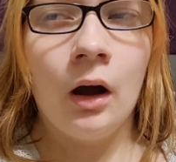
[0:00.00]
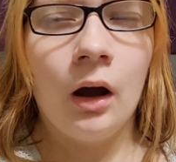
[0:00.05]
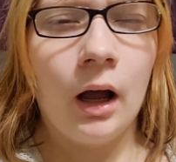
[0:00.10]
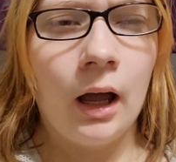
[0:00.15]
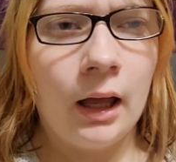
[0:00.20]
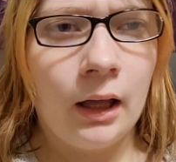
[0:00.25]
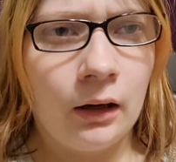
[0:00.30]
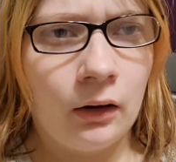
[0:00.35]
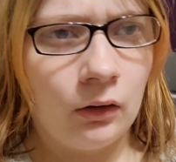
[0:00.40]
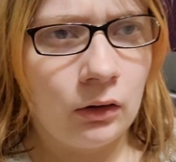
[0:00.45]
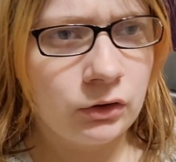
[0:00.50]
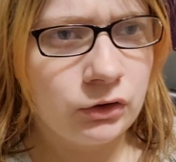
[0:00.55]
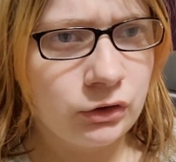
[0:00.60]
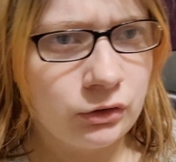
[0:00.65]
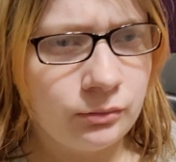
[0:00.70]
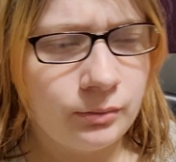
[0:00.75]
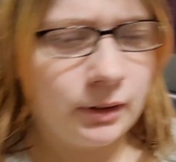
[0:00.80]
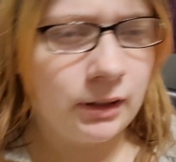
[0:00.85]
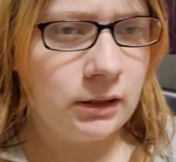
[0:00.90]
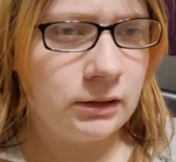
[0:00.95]
And also,
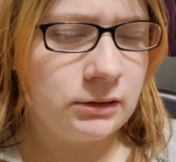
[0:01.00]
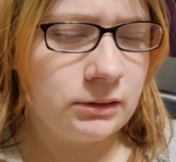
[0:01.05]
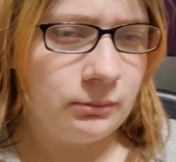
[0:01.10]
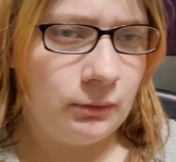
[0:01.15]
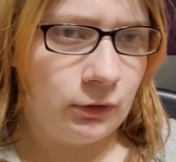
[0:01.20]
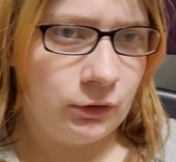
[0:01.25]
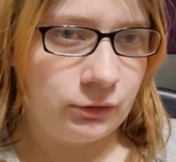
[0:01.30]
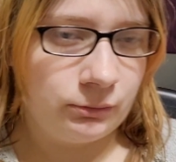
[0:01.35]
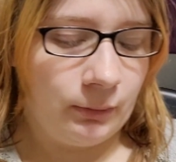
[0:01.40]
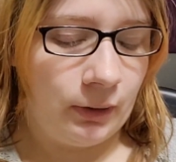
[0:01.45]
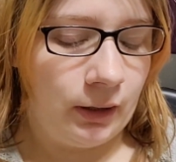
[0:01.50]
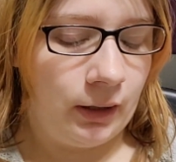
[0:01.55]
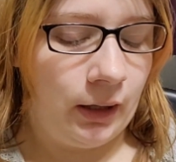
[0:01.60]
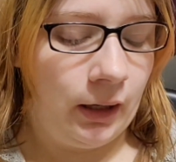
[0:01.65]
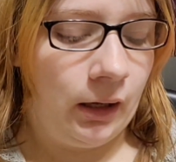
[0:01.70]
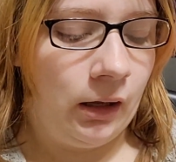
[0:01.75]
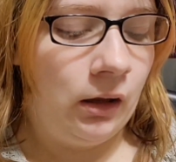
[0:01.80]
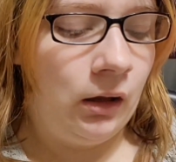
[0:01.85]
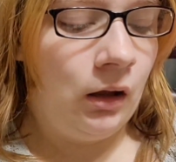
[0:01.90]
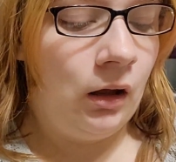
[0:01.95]
because tomorrow's
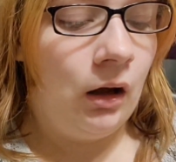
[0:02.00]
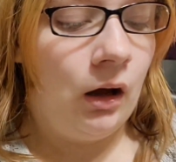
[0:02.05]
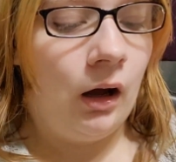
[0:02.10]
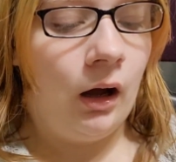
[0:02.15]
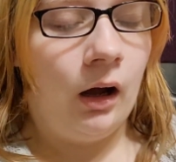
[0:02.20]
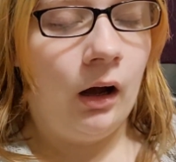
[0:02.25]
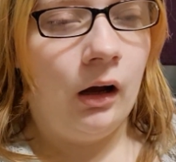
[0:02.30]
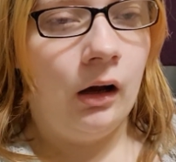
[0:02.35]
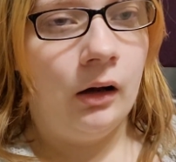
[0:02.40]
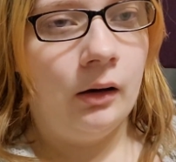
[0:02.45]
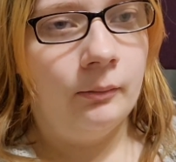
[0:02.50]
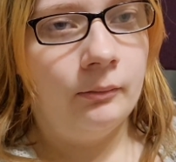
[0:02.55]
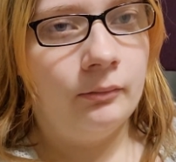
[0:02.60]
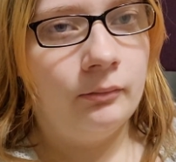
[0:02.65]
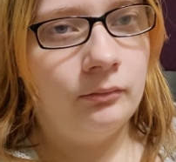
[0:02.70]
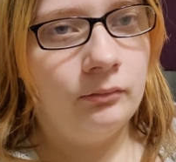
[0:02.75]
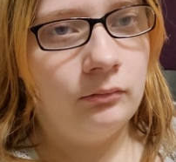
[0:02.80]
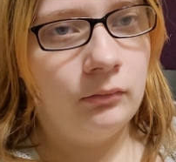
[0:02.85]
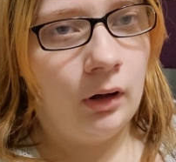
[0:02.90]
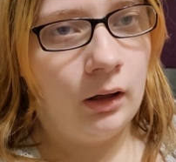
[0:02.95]
Monday,
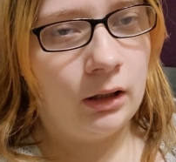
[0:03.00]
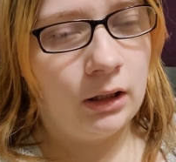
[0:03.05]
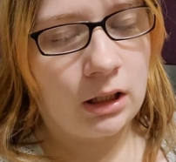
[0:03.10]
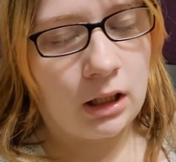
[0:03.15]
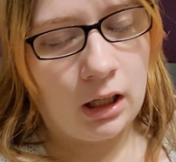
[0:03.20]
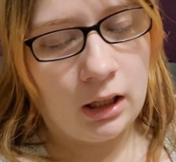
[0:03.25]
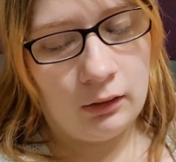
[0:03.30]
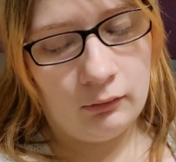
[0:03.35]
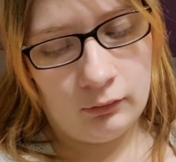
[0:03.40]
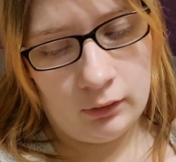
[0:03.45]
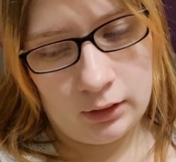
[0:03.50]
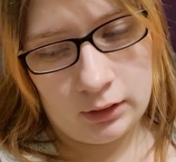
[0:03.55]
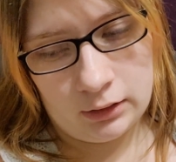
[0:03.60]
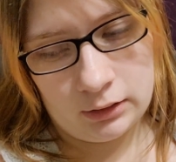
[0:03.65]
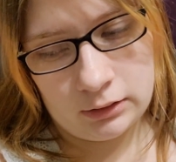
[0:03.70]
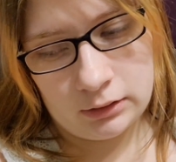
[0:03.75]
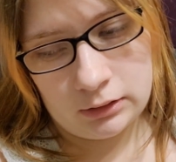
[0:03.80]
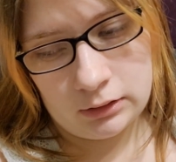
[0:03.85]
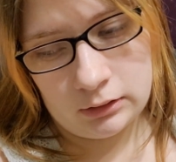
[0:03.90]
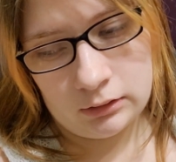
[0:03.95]
I kind of wanted
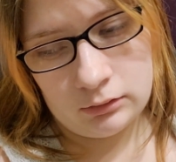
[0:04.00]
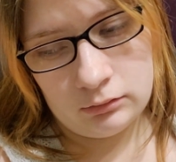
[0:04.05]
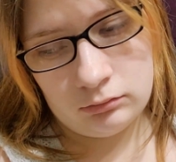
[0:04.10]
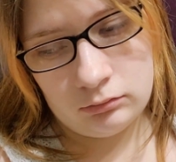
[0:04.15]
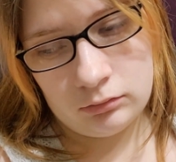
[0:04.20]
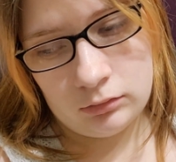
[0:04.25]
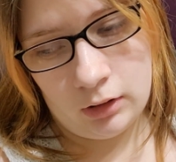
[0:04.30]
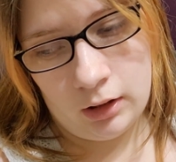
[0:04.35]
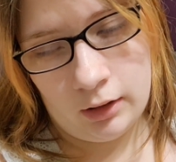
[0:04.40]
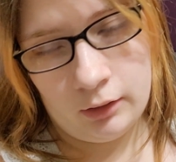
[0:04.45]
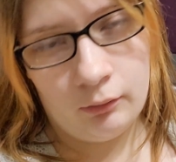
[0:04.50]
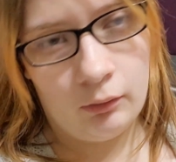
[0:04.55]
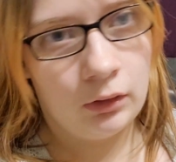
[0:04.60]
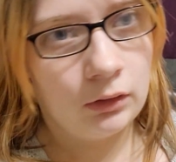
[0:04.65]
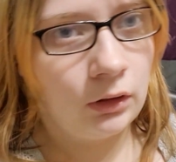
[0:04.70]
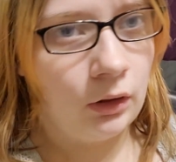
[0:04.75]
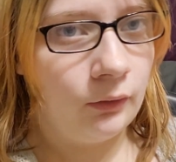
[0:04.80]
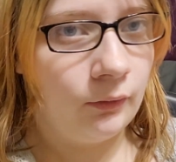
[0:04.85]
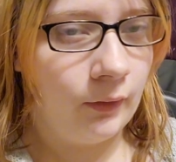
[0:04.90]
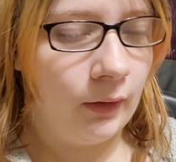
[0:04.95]
to let you all
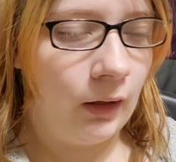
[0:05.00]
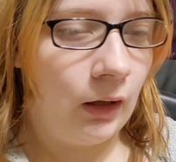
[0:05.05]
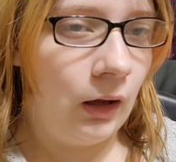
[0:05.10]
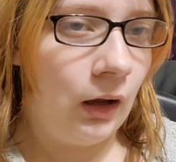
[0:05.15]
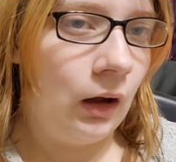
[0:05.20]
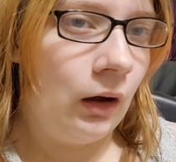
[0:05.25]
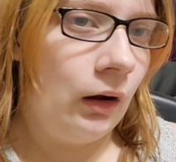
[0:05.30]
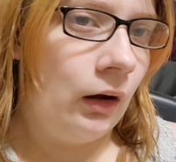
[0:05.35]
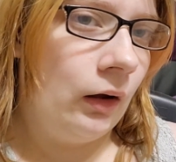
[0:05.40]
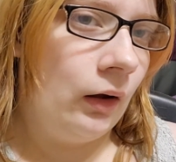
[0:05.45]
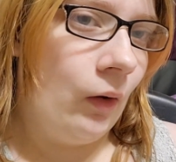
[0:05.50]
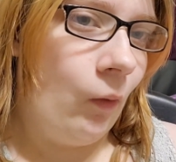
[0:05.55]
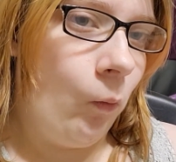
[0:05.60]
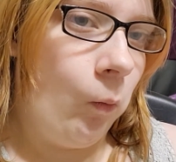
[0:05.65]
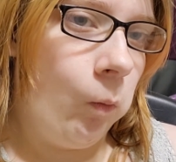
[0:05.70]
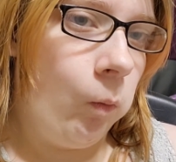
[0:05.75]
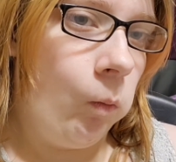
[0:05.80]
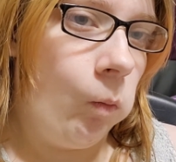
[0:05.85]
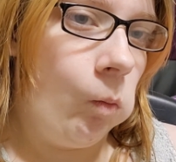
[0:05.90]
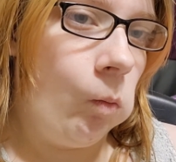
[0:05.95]
know that
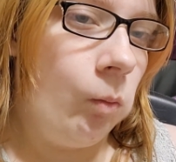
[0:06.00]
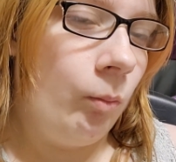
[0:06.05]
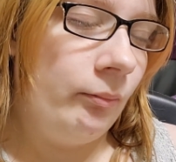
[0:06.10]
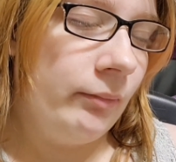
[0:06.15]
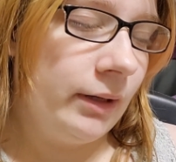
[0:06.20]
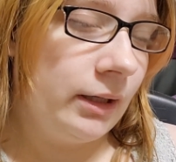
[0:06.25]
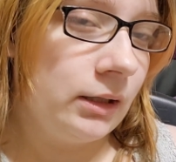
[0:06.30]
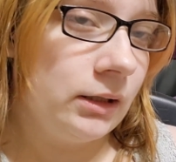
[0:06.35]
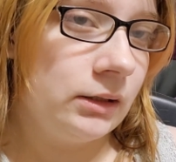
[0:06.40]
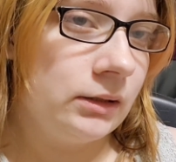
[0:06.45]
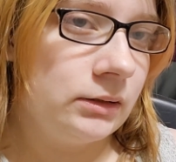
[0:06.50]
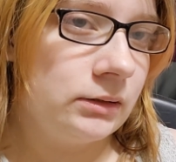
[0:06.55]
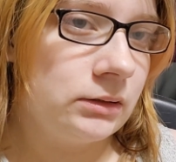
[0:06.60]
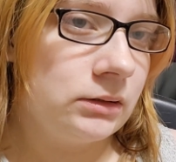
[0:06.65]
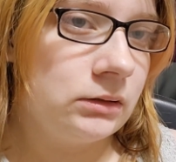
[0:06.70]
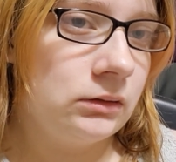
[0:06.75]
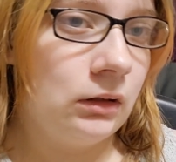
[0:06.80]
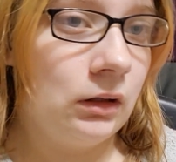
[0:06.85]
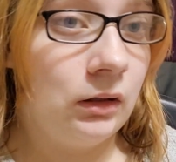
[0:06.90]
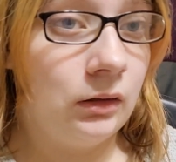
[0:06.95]
because
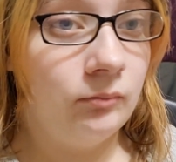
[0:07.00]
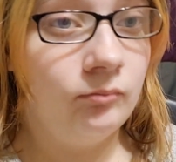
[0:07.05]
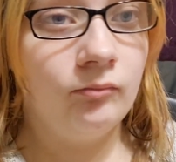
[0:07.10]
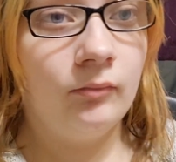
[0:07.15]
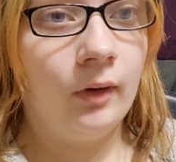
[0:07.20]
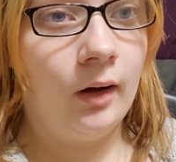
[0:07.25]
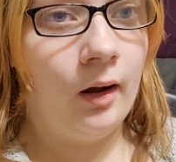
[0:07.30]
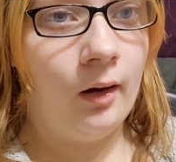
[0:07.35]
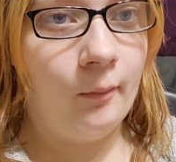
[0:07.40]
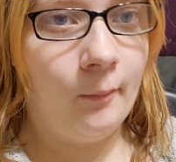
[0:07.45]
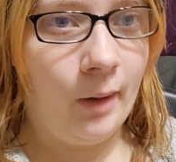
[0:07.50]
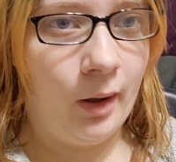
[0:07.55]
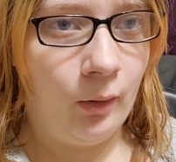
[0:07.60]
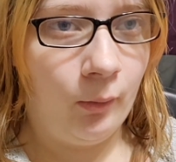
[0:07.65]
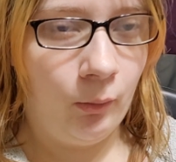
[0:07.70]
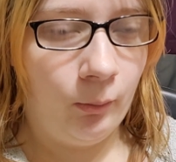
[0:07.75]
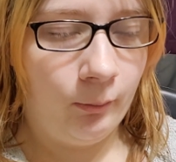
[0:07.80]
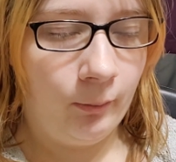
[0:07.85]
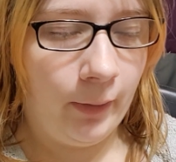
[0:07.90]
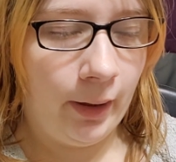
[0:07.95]

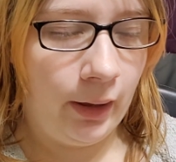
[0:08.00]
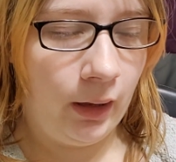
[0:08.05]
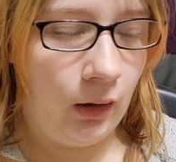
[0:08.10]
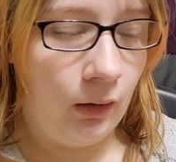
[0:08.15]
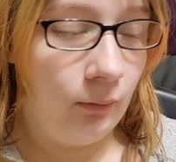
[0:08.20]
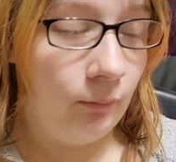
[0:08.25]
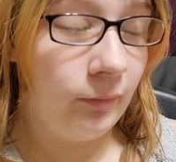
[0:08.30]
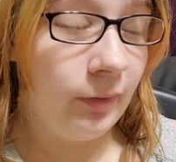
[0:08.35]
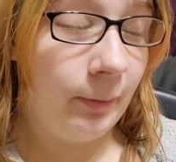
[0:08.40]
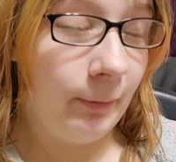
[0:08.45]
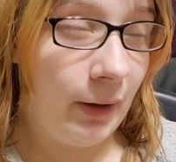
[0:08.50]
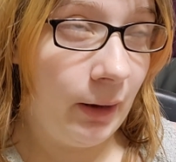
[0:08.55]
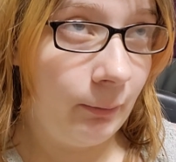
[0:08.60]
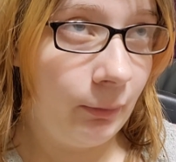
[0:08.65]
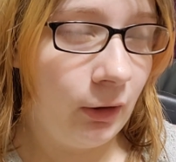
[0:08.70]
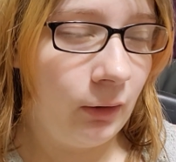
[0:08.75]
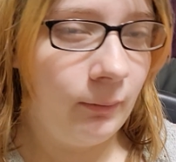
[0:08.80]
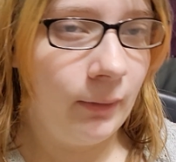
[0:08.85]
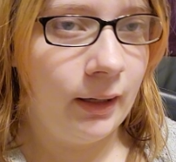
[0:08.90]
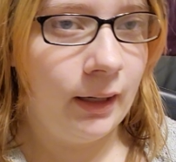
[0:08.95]
the main
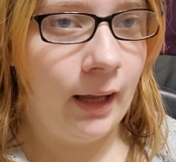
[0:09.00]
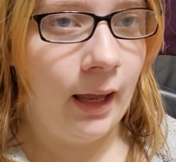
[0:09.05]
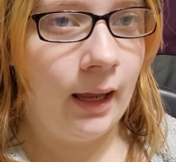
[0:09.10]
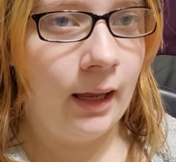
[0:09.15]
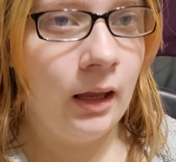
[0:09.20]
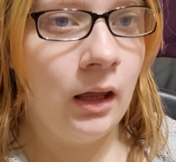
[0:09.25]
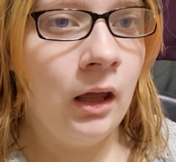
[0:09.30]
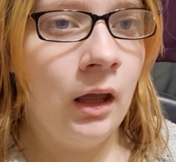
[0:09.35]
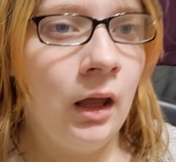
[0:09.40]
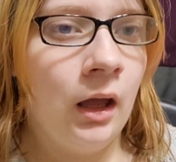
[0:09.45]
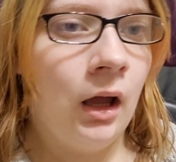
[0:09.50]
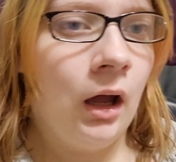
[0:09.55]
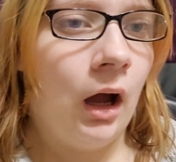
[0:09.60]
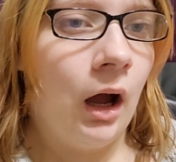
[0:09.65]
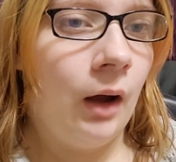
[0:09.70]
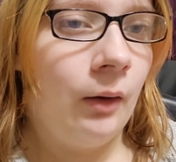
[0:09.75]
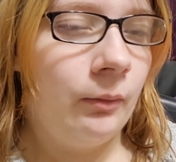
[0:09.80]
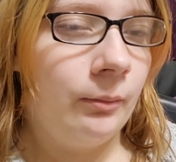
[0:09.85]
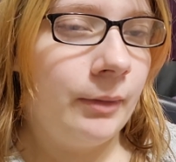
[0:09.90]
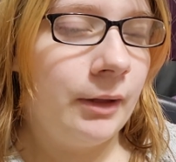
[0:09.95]
part of my day,
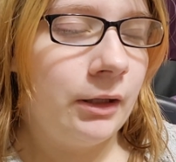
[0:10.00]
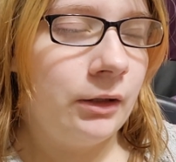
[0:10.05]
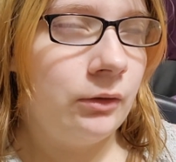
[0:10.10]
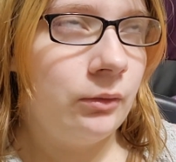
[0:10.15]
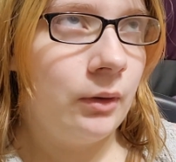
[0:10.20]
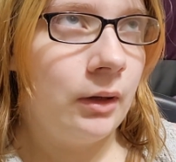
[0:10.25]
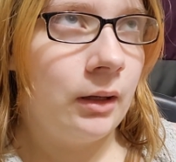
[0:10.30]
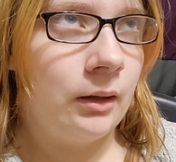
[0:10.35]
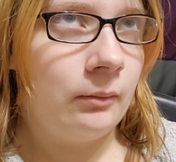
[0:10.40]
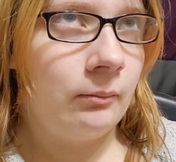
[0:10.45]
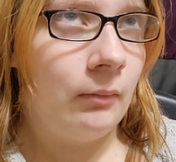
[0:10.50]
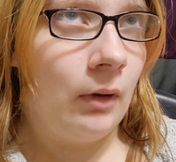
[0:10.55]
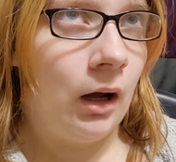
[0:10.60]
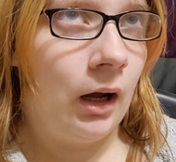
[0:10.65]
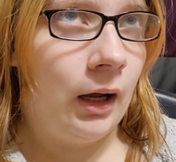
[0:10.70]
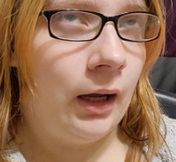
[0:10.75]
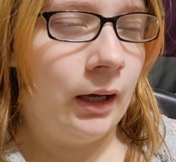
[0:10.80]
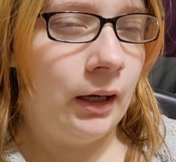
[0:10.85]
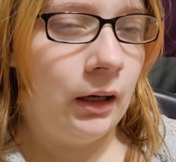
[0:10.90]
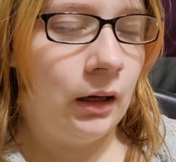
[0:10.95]
I will be doing
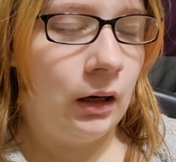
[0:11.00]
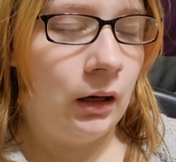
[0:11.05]
my